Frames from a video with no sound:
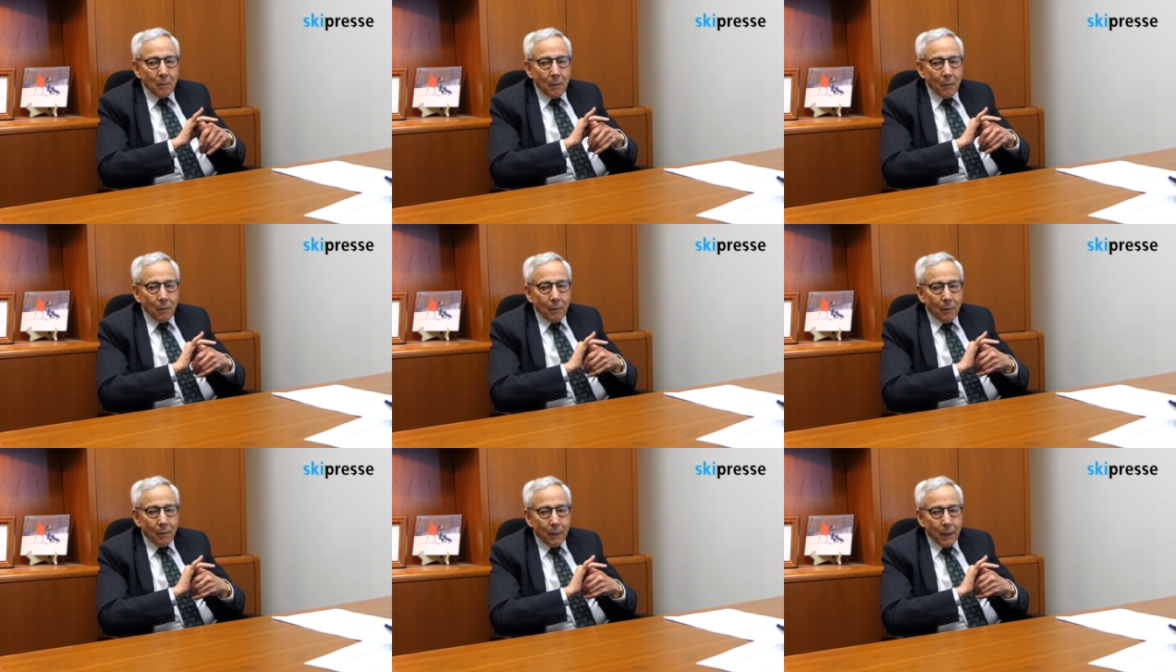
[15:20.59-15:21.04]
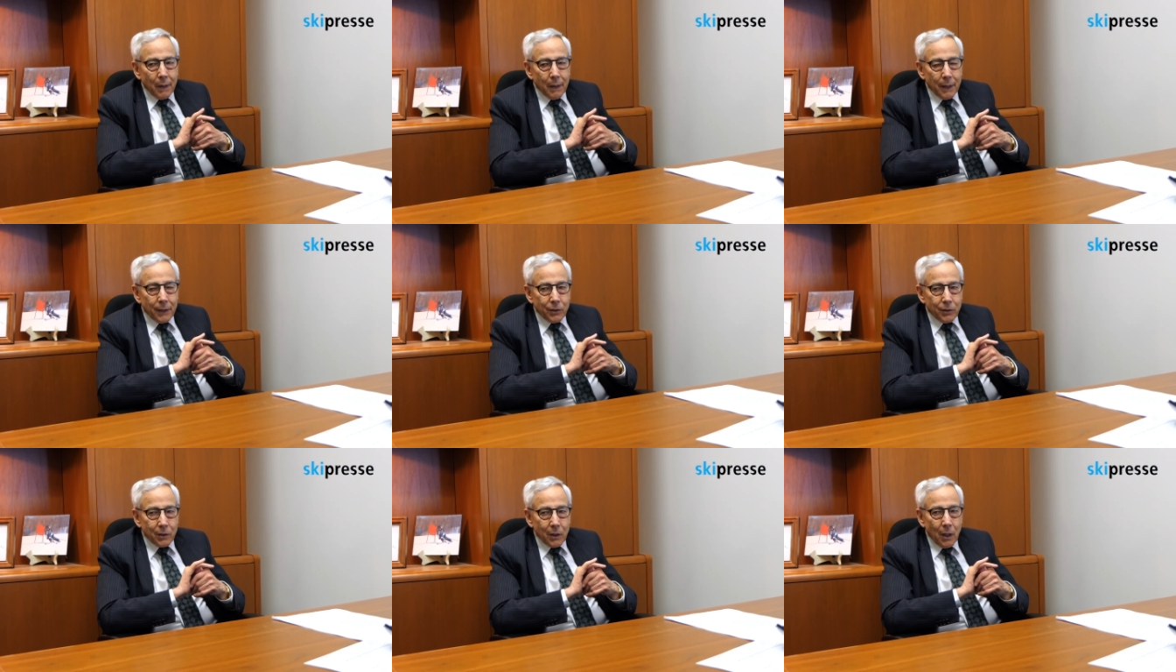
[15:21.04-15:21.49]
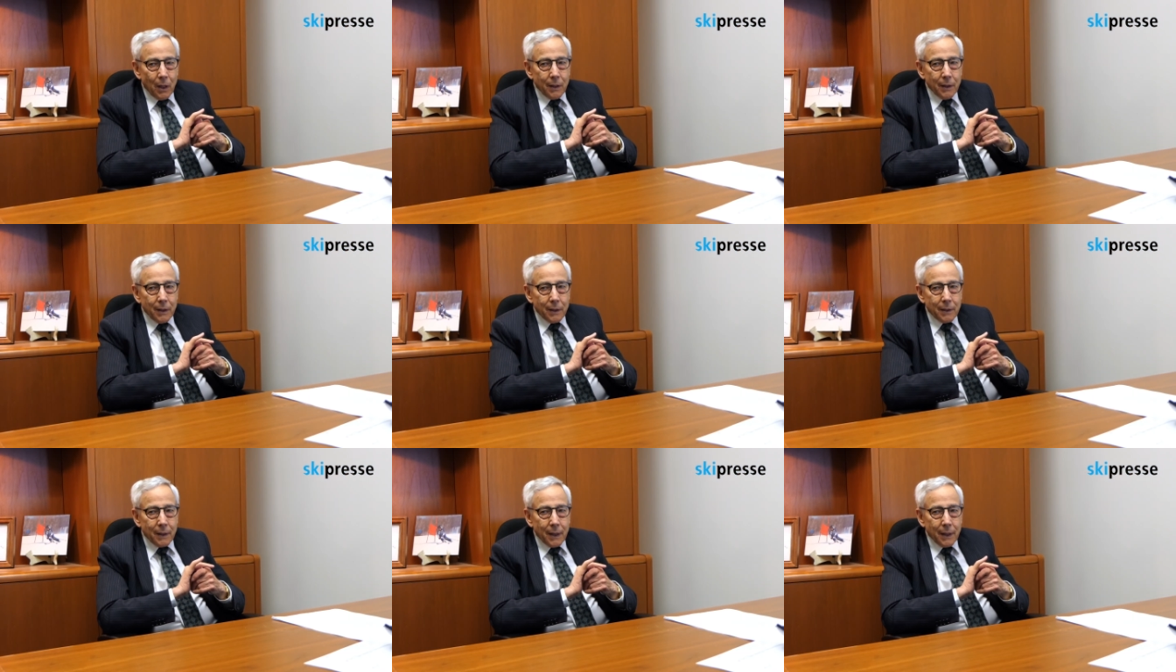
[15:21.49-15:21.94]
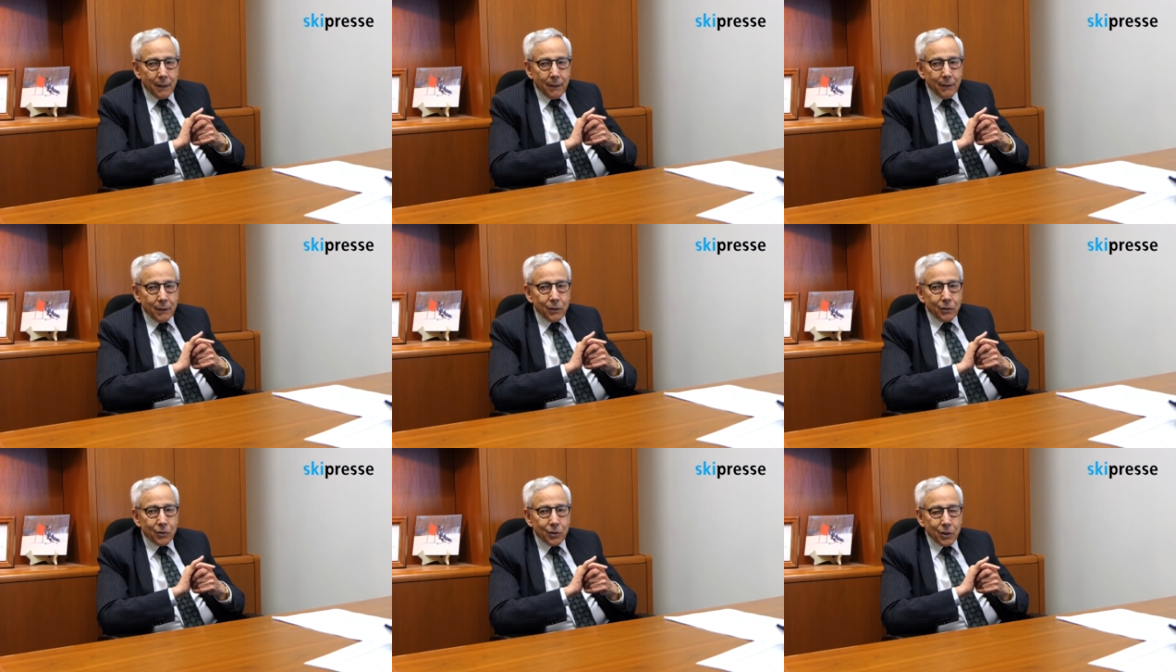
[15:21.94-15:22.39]
Well, I started there in
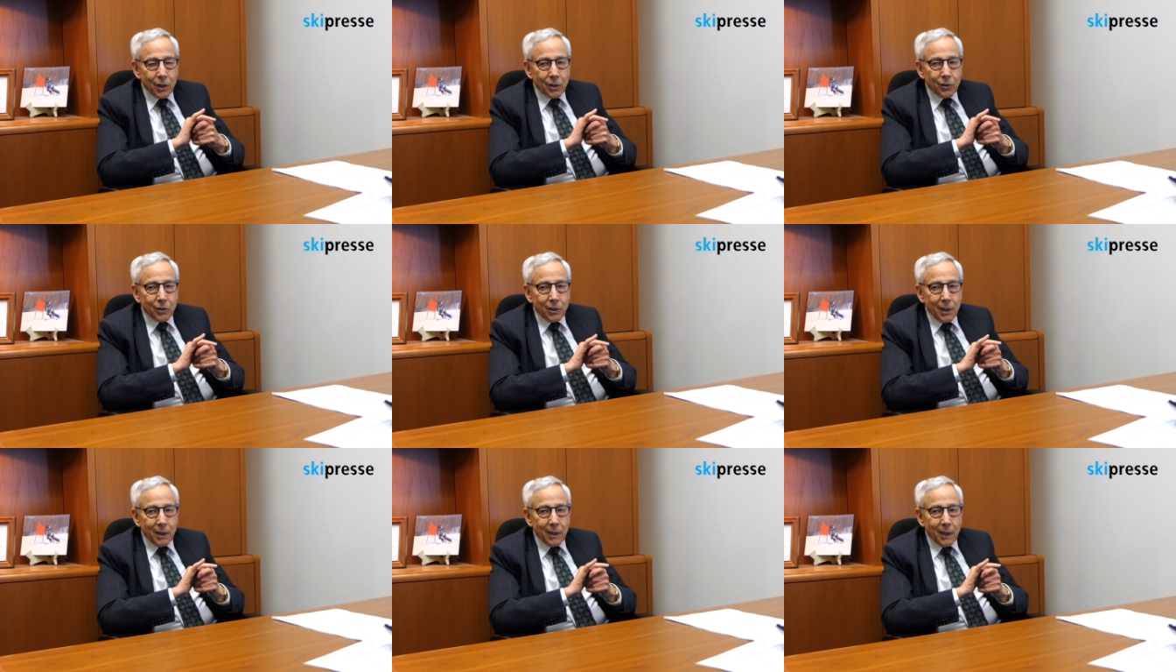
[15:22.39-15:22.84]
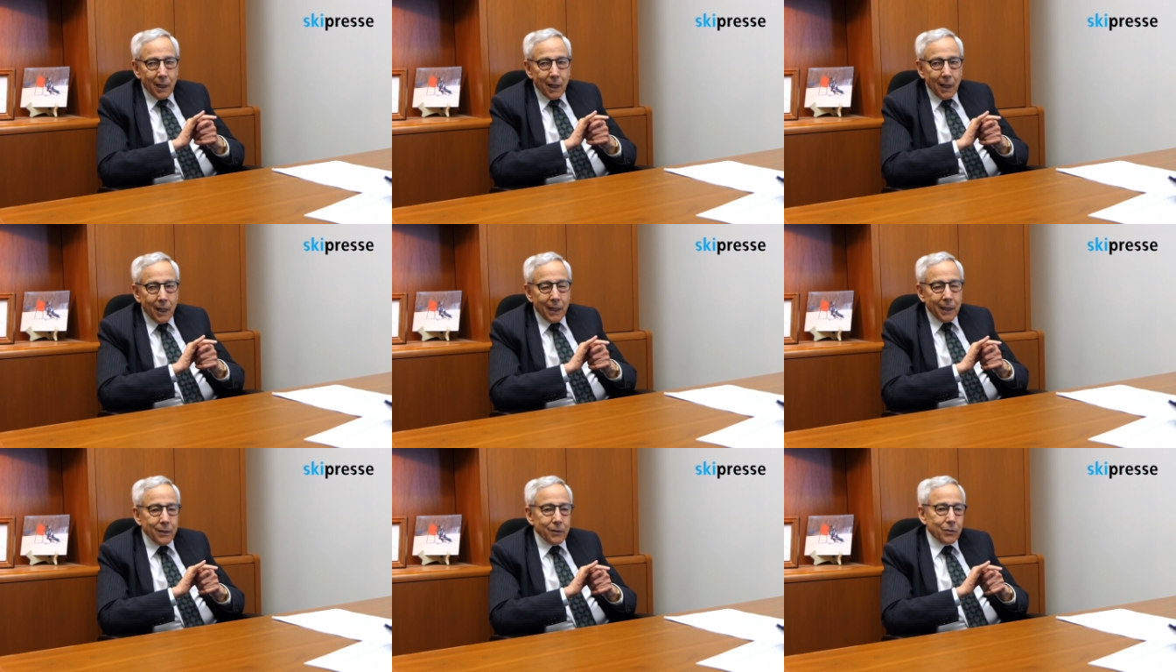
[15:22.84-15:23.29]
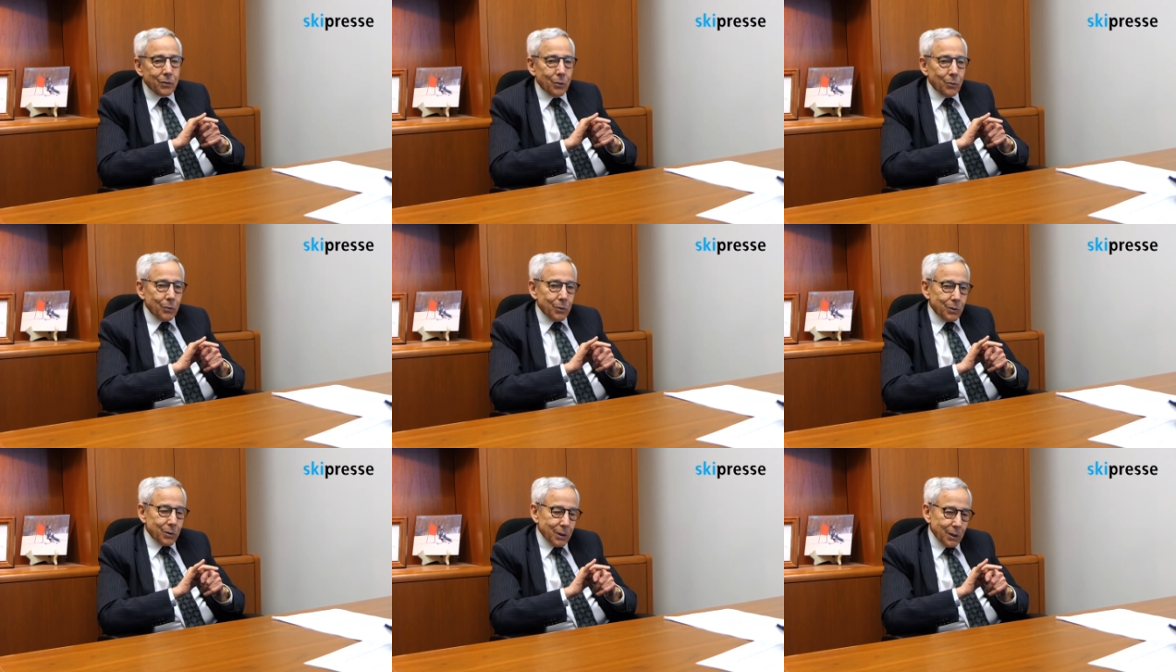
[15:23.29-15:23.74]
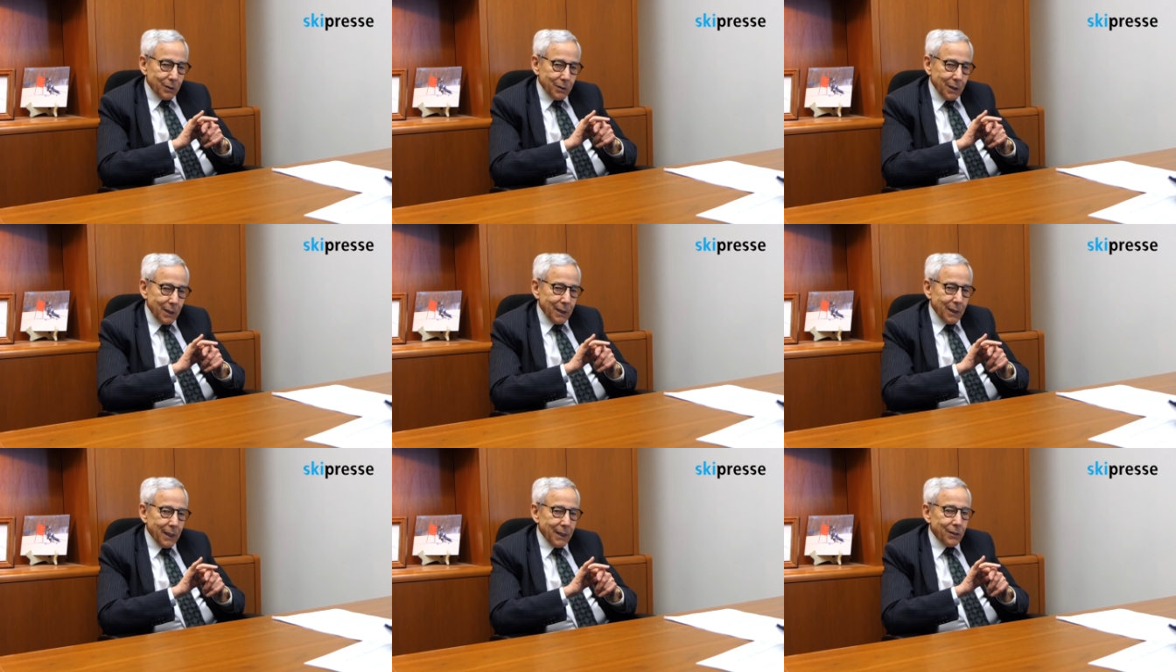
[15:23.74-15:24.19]
69, so it was
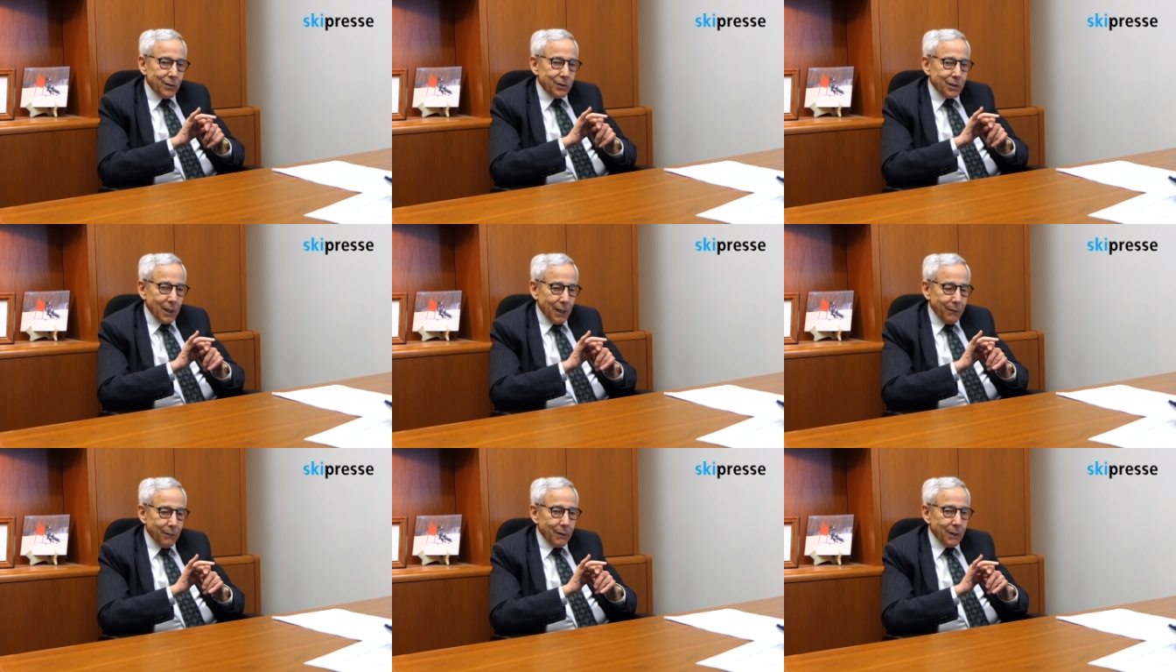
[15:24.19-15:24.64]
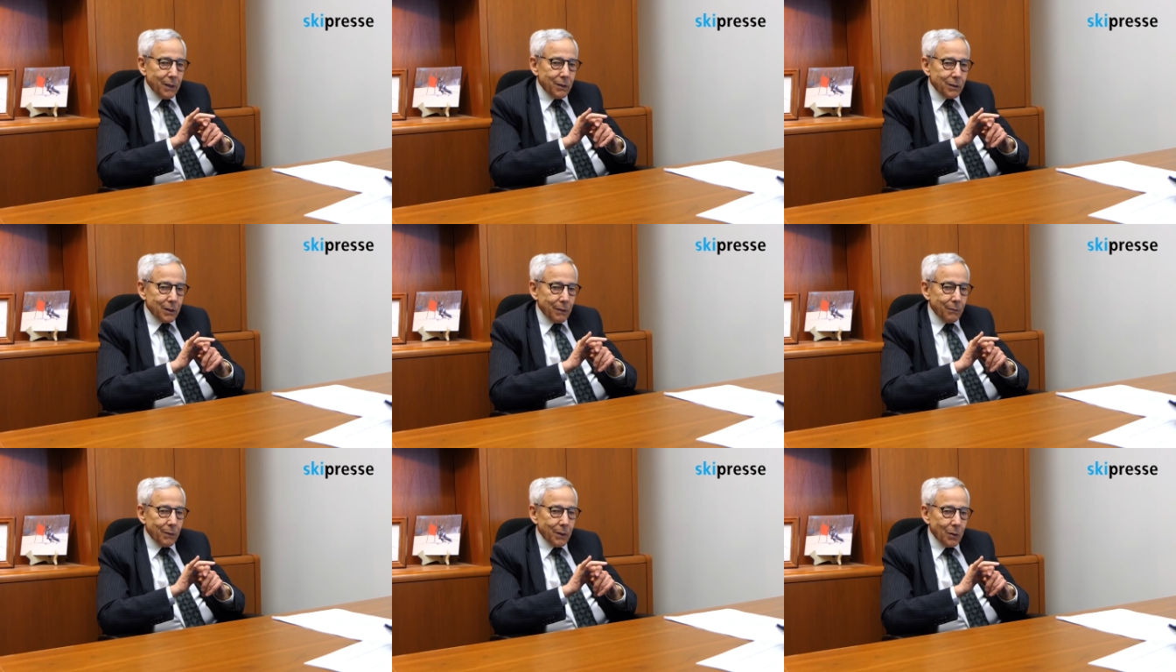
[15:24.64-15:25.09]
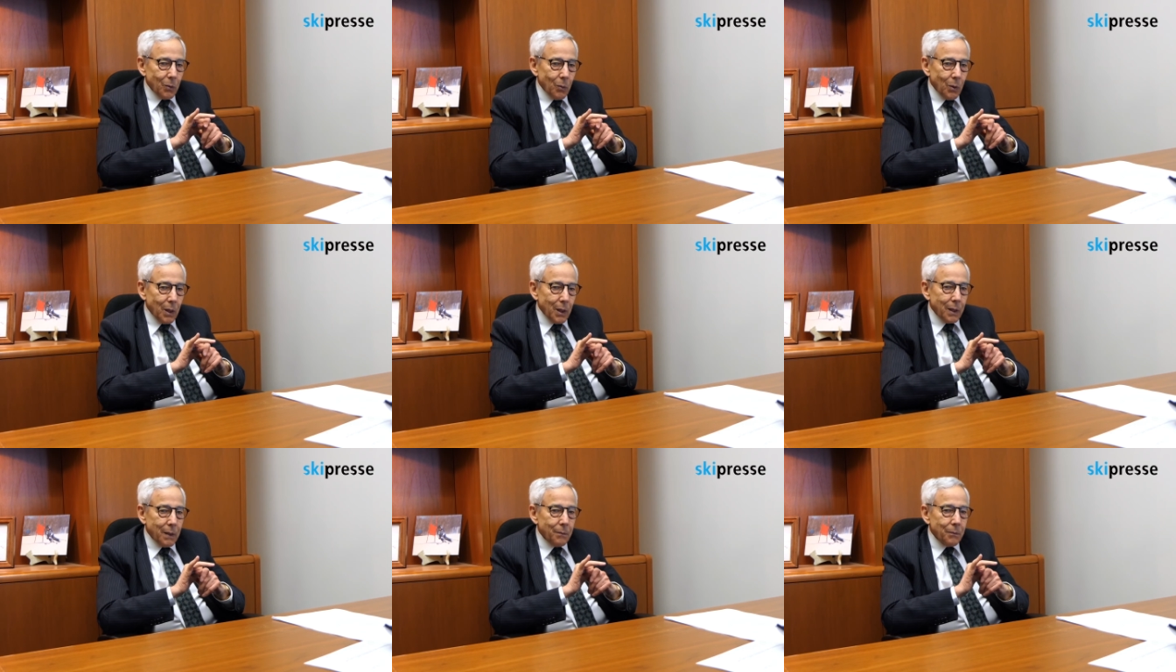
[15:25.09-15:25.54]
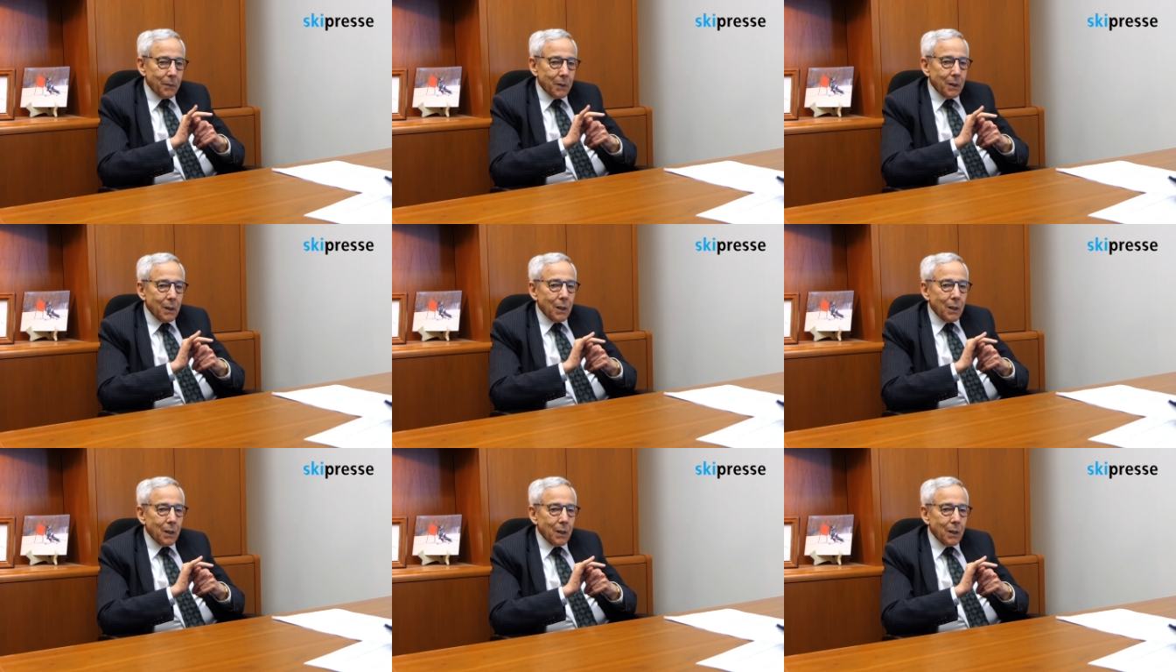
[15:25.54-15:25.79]
69, 70, 71.